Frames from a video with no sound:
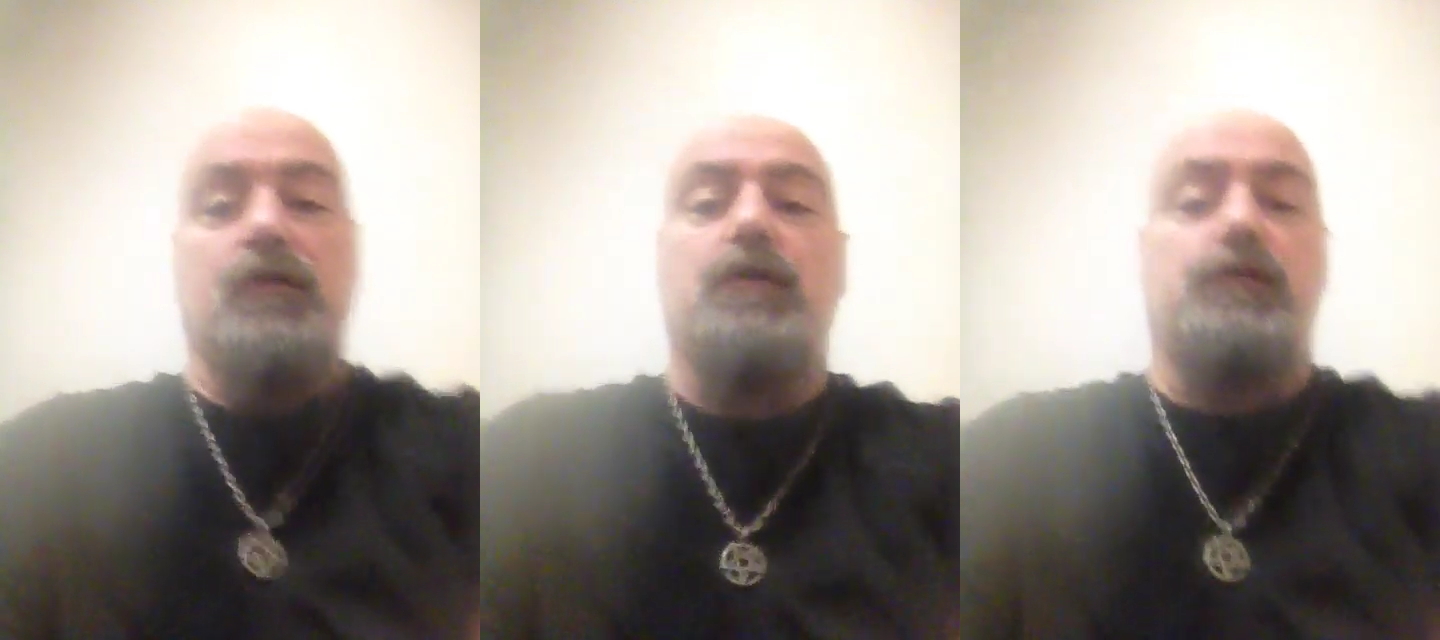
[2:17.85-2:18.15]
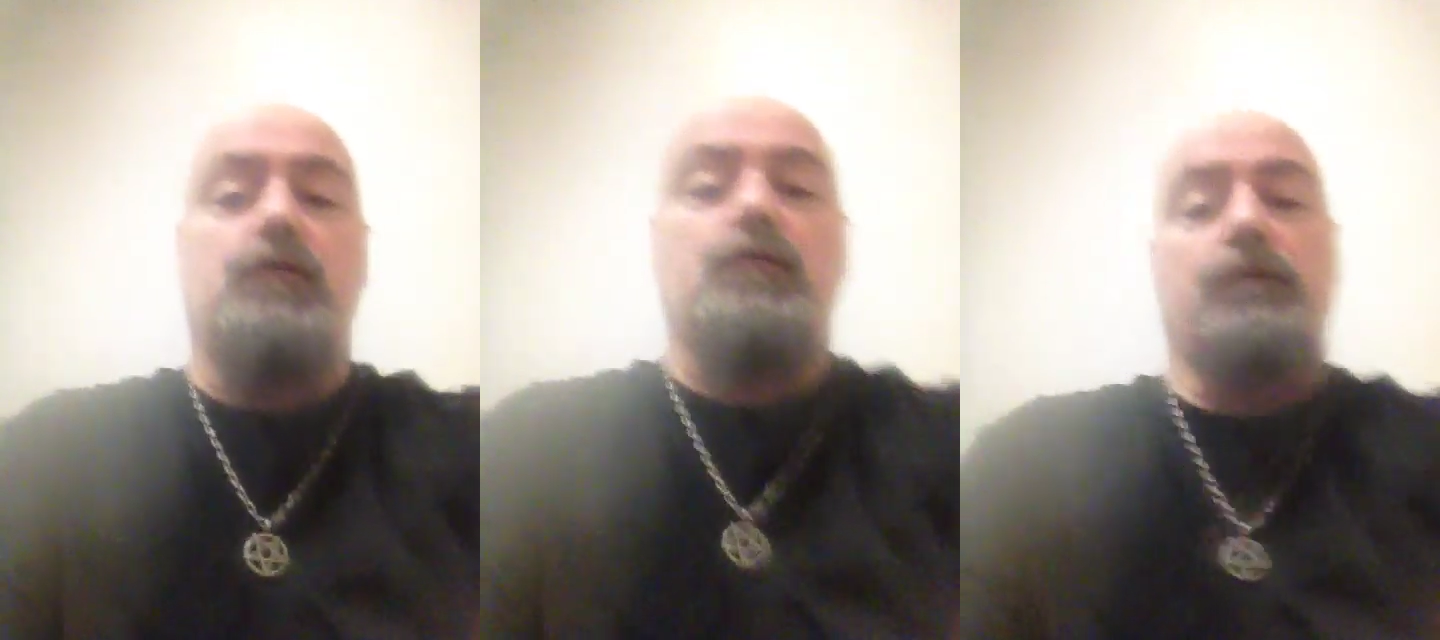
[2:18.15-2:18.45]
all
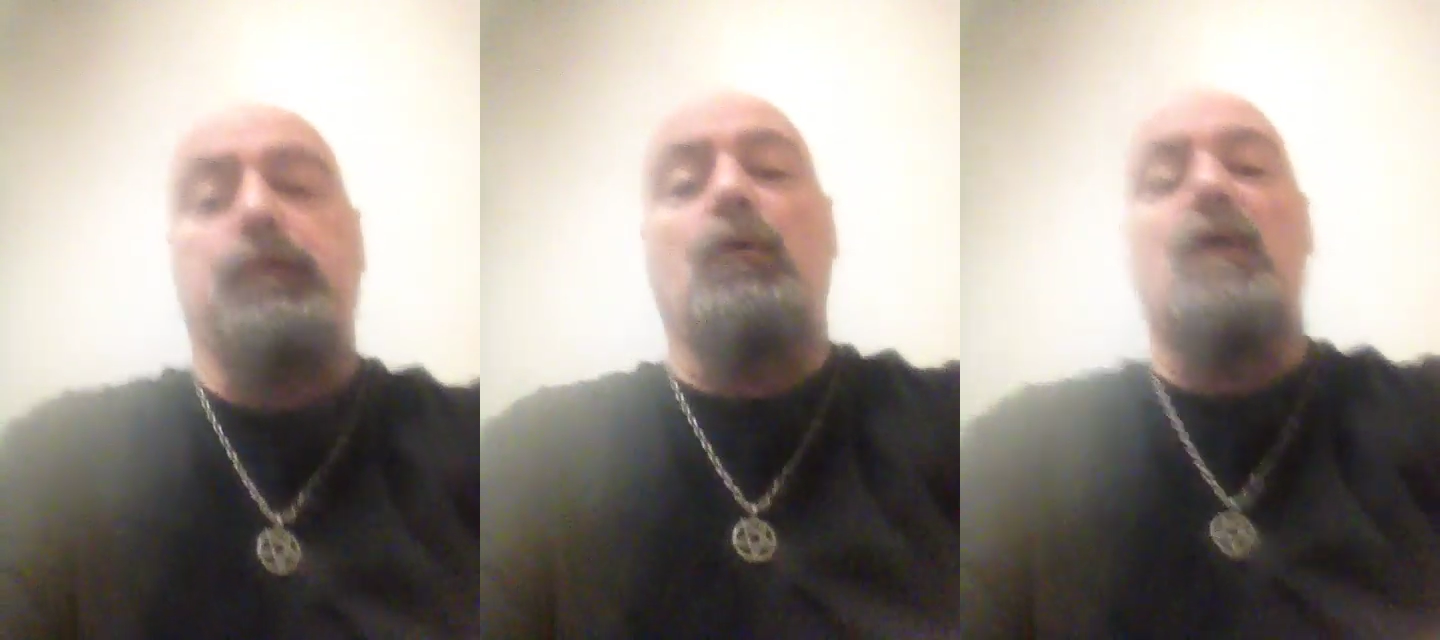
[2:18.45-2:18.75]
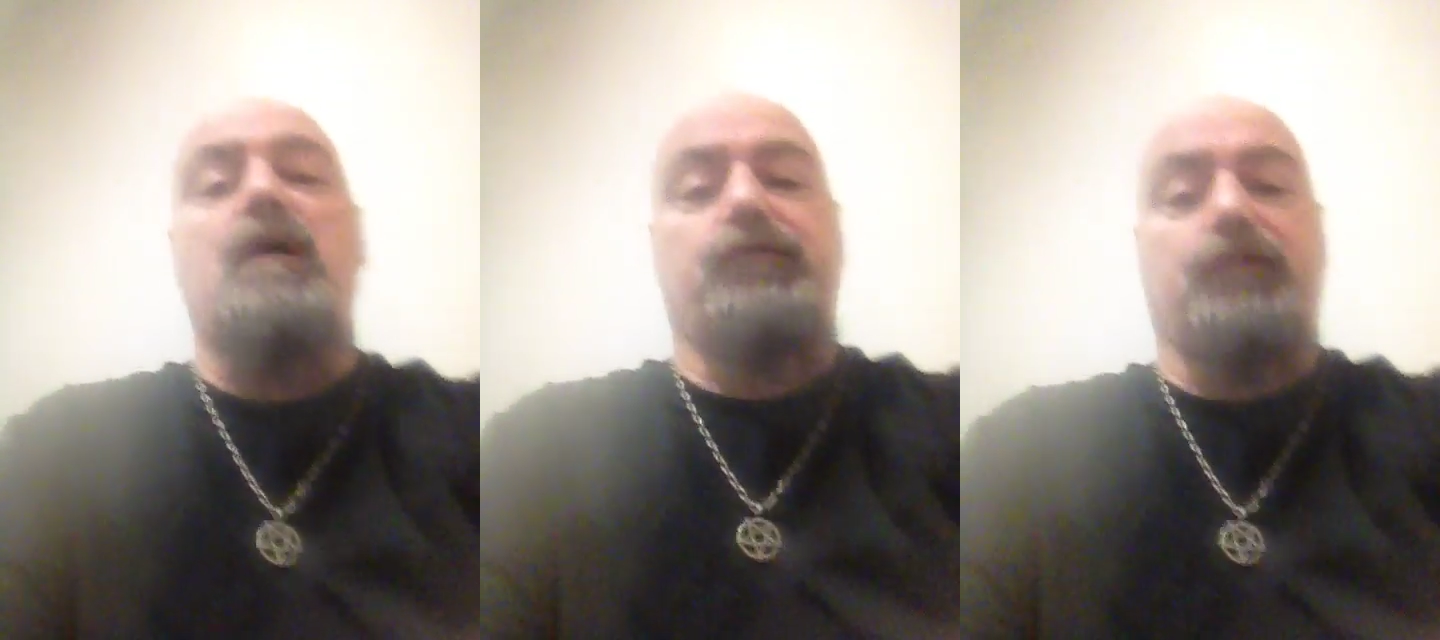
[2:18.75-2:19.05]
you're doing is
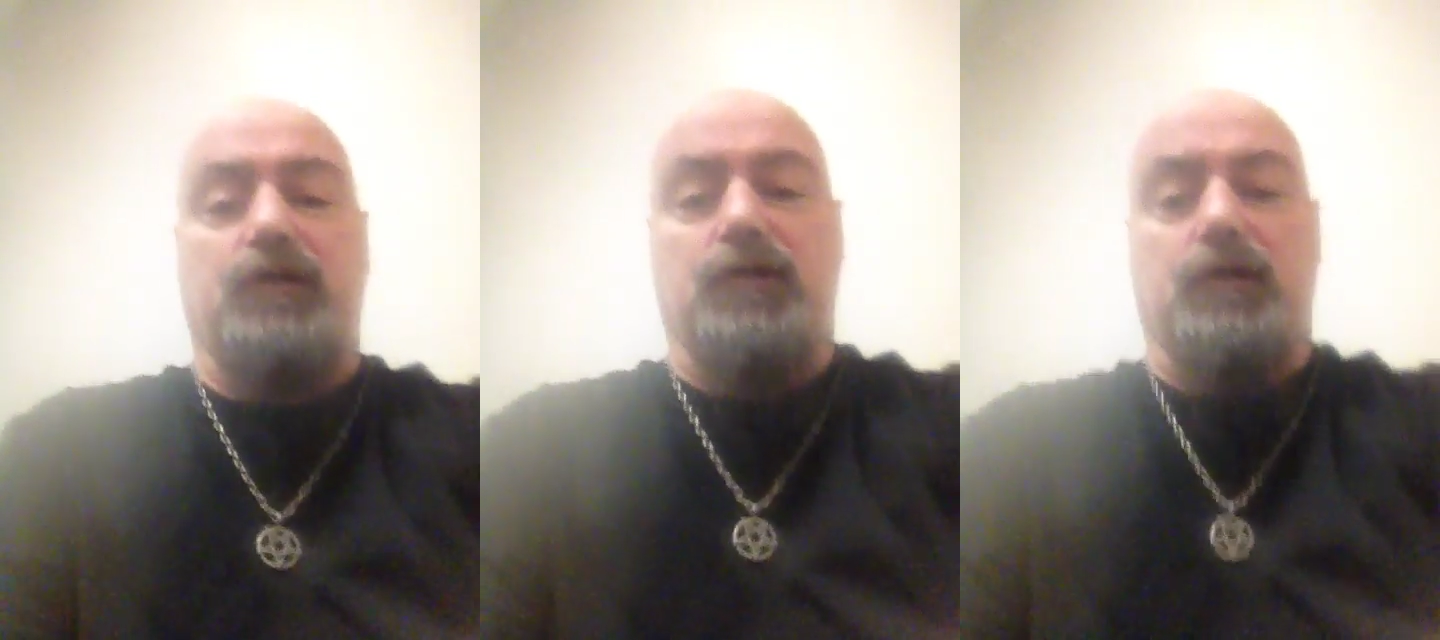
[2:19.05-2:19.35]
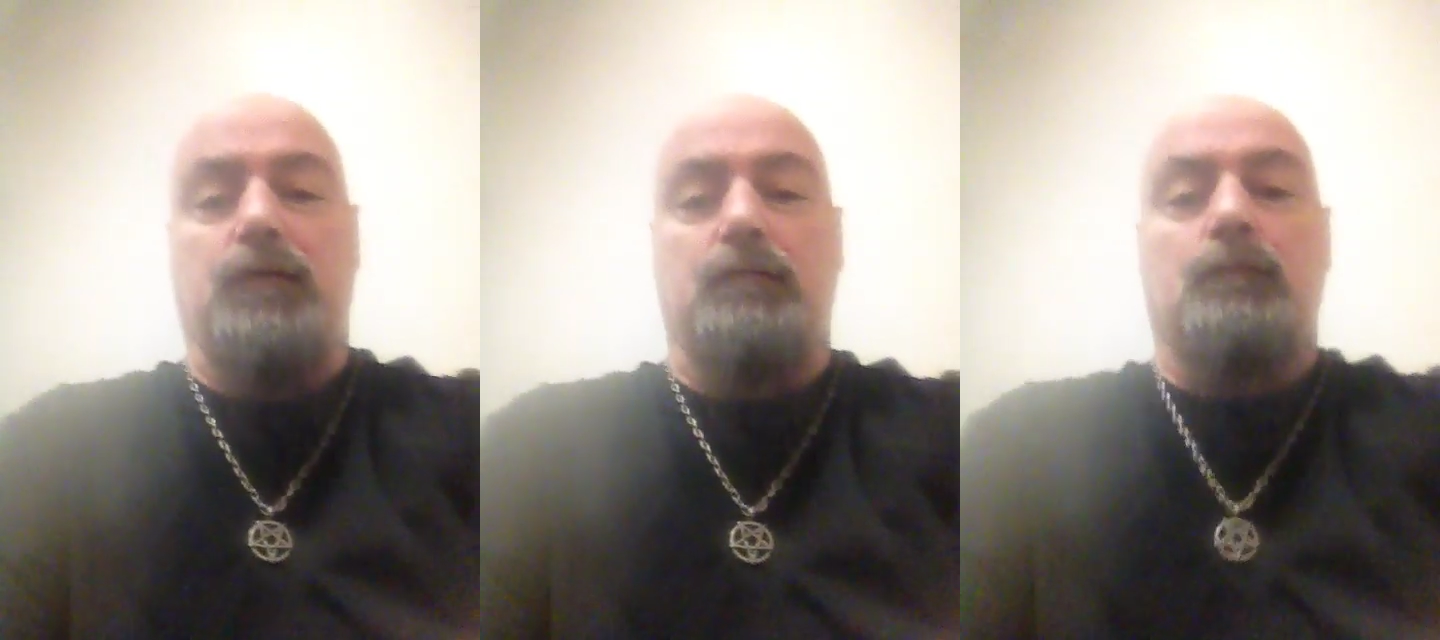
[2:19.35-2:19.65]
procrastinating.